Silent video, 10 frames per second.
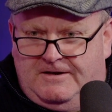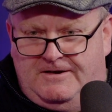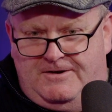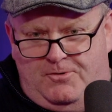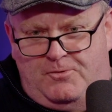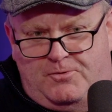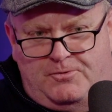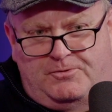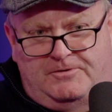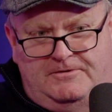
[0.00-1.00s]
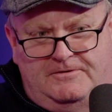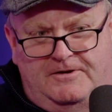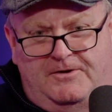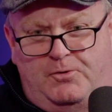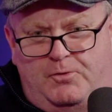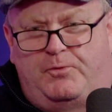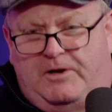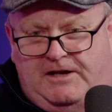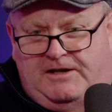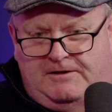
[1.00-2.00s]
no
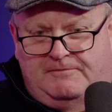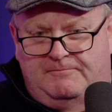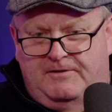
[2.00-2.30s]
really.